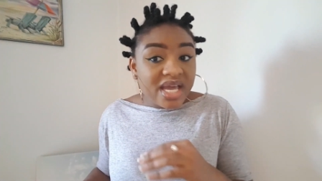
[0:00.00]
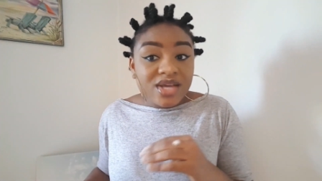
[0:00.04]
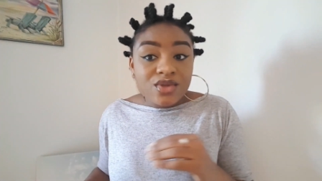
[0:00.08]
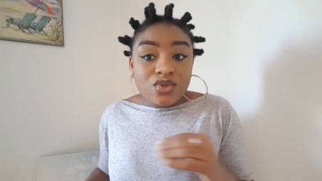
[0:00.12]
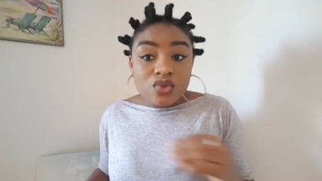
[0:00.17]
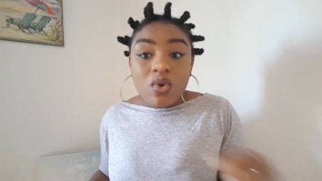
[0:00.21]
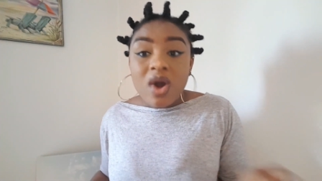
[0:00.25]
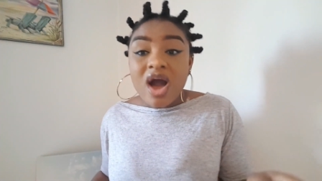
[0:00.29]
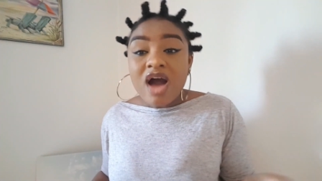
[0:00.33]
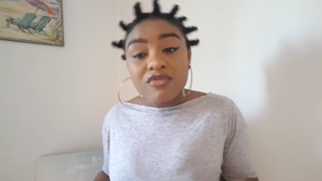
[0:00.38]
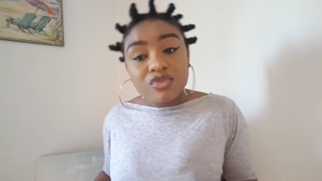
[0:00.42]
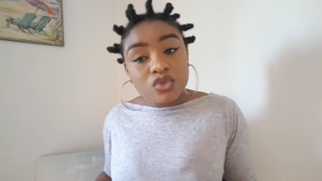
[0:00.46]

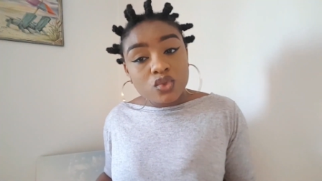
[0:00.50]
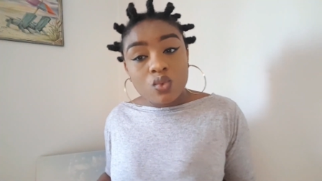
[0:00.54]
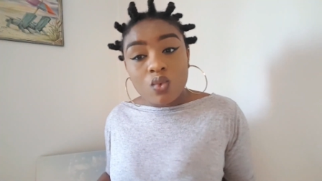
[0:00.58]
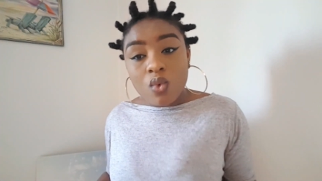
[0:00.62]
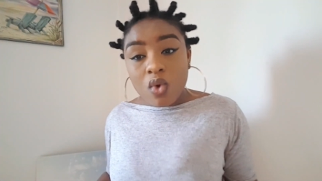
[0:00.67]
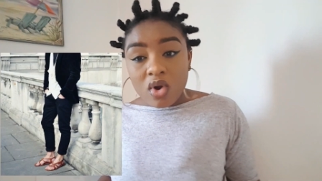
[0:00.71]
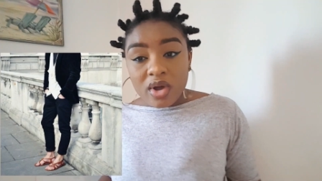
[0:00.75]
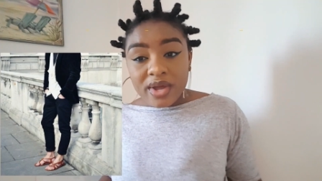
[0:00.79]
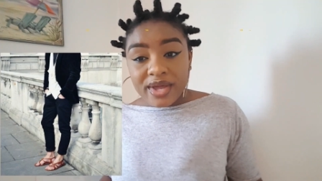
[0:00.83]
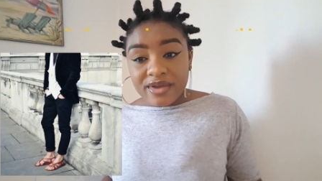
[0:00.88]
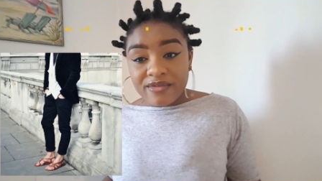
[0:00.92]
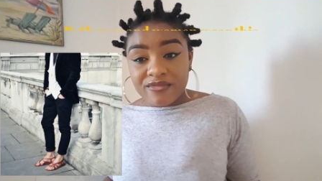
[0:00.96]
you have to
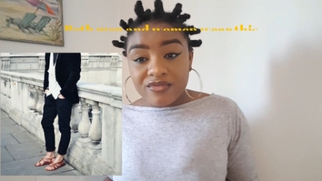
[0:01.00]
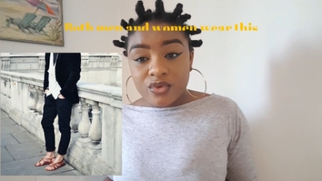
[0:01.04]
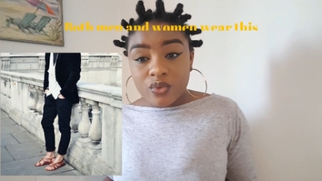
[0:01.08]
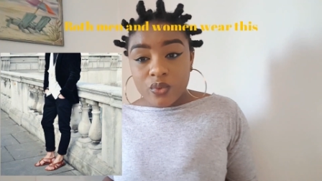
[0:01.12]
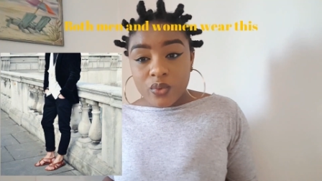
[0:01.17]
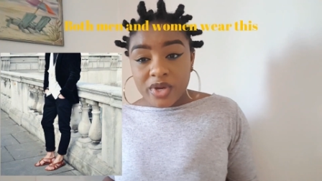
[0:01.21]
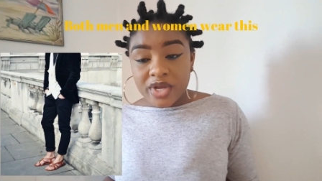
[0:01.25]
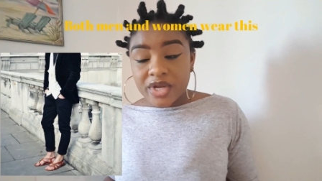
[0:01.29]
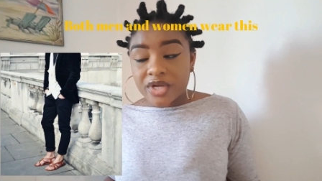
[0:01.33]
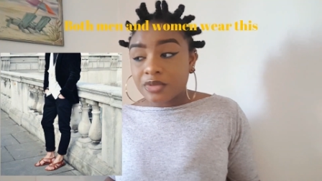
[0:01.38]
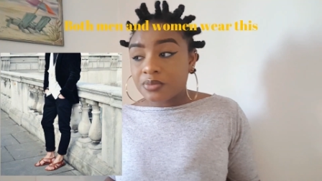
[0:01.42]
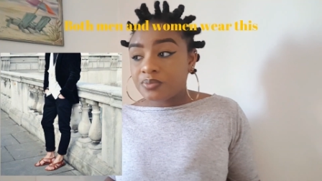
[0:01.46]
walk
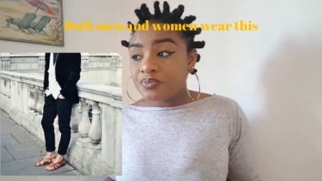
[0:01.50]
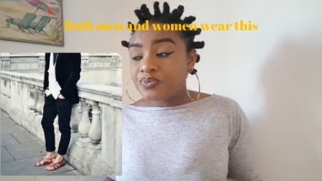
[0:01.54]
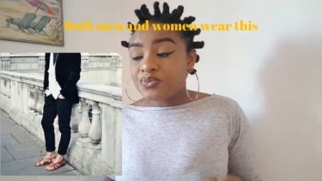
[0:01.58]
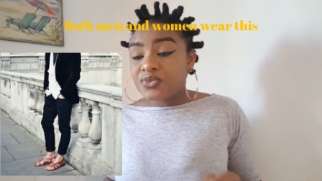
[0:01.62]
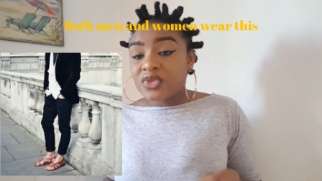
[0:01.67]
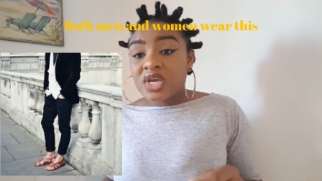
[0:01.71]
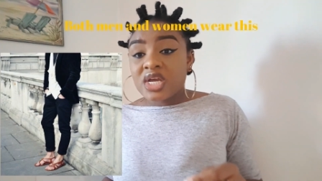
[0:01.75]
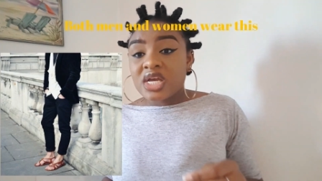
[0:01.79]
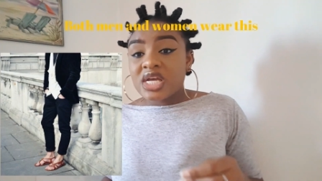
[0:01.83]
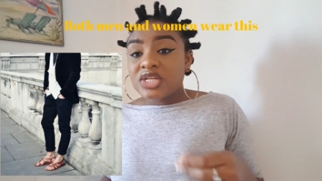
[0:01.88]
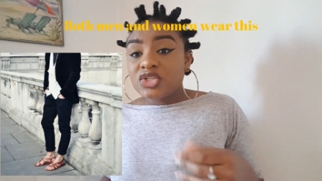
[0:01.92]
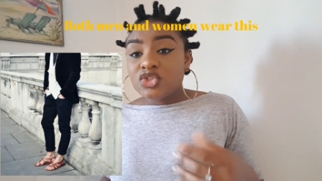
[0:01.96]
everywhere
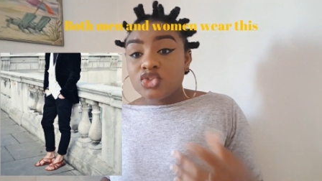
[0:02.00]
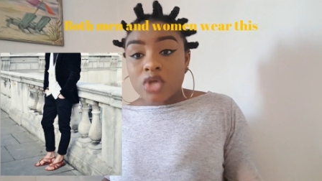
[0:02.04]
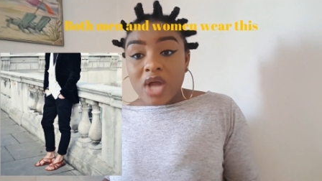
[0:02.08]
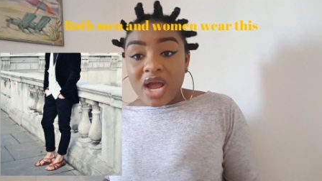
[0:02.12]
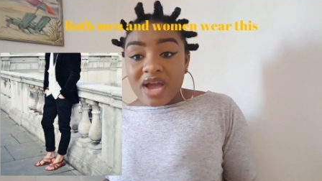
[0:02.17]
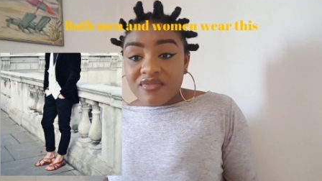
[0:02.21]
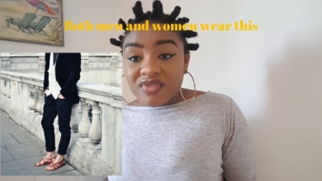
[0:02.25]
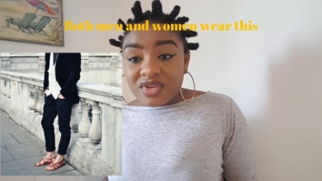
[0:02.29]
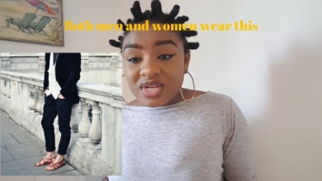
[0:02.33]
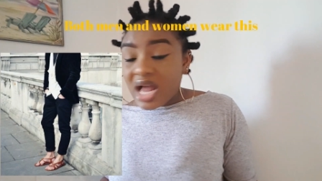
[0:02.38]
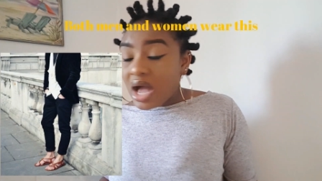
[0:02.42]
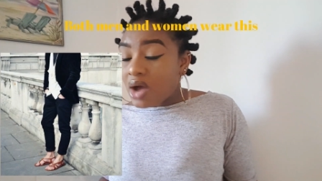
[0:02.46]

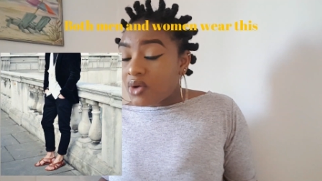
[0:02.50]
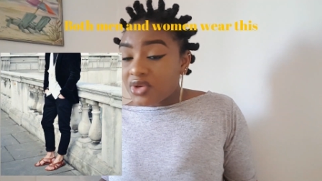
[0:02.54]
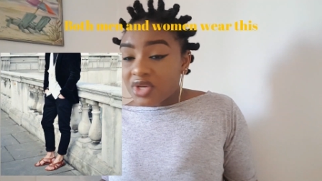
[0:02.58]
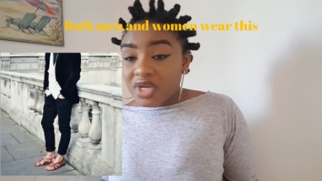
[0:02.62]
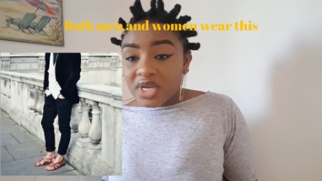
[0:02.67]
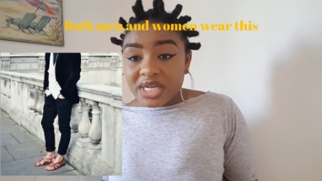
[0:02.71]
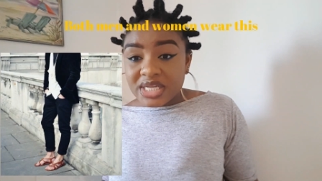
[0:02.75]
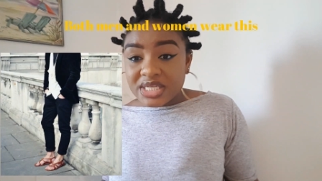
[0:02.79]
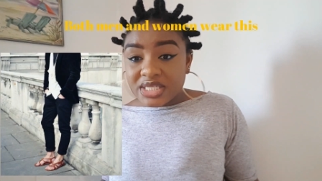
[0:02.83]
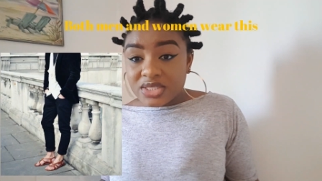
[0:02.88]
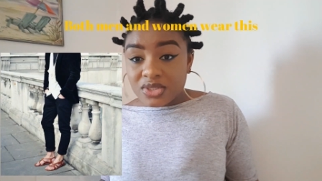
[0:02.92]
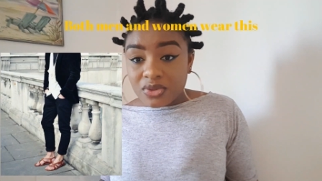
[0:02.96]
driving out here
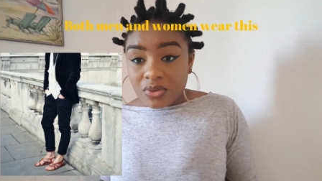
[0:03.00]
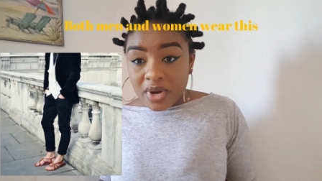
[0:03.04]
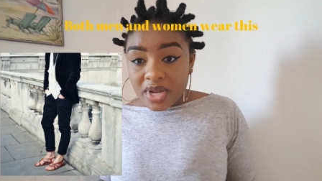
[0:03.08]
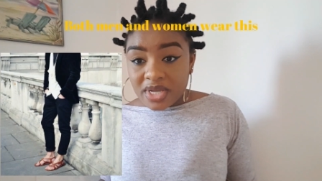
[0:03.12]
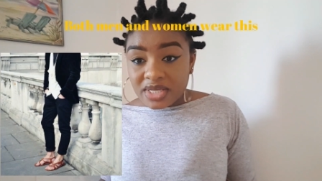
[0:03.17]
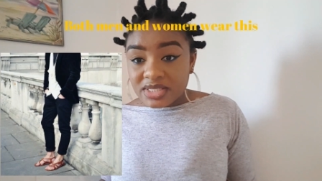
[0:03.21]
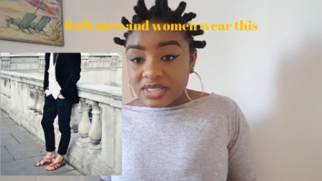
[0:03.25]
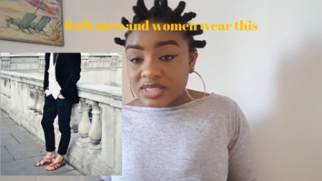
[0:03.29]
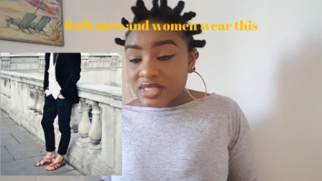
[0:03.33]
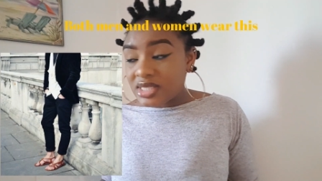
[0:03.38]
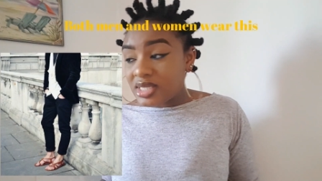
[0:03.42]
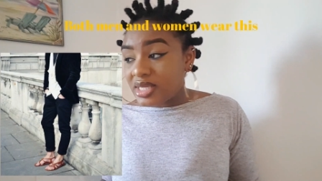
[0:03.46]
is
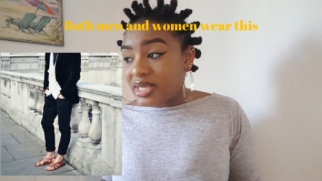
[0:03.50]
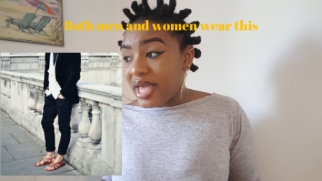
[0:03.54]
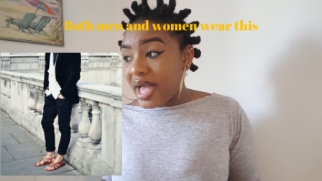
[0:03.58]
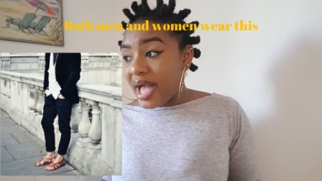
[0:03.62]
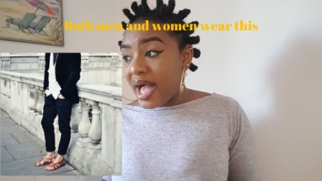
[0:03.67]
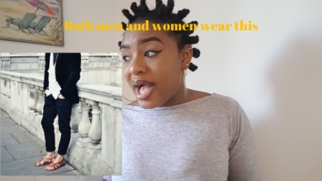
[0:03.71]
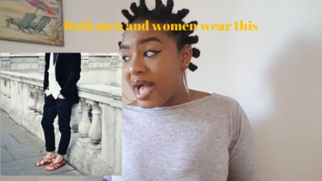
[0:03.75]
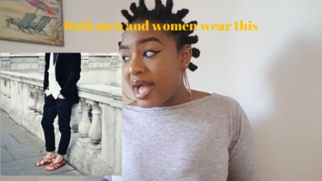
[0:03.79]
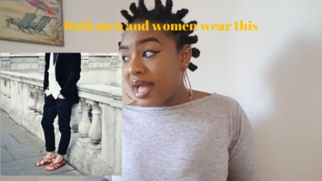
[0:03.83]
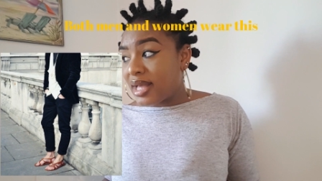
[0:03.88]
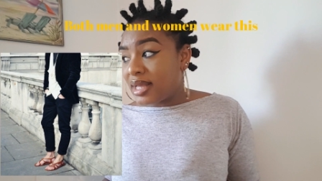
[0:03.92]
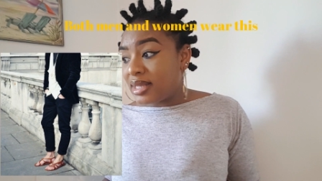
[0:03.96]
crazy
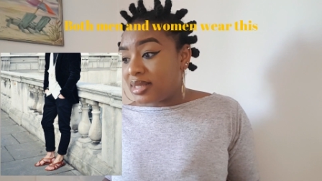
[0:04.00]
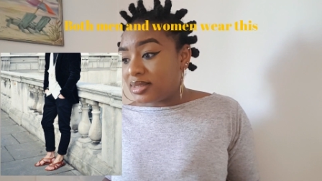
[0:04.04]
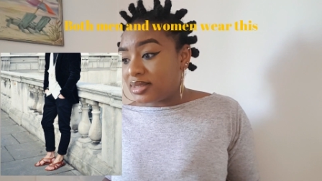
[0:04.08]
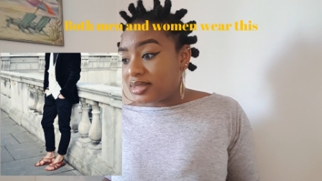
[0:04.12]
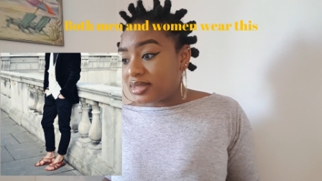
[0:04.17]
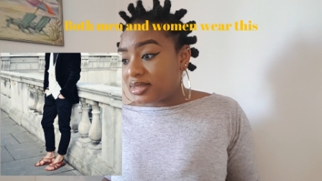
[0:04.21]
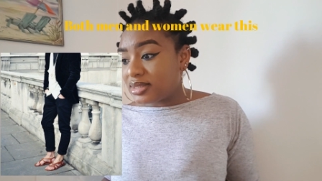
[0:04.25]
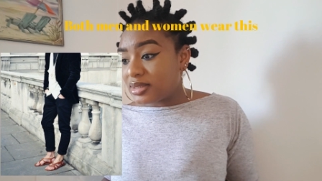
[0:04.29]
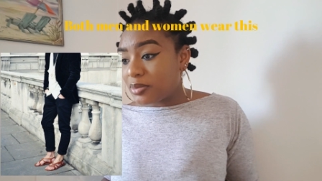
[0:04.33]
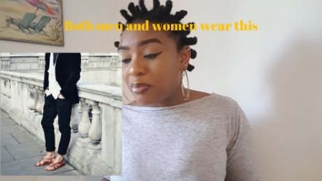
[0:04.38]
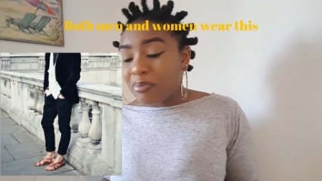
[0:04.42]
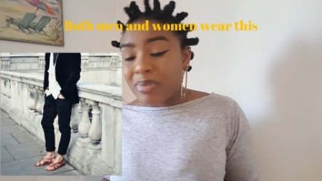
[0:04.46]

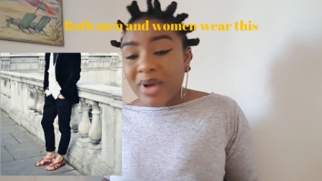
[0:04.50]
and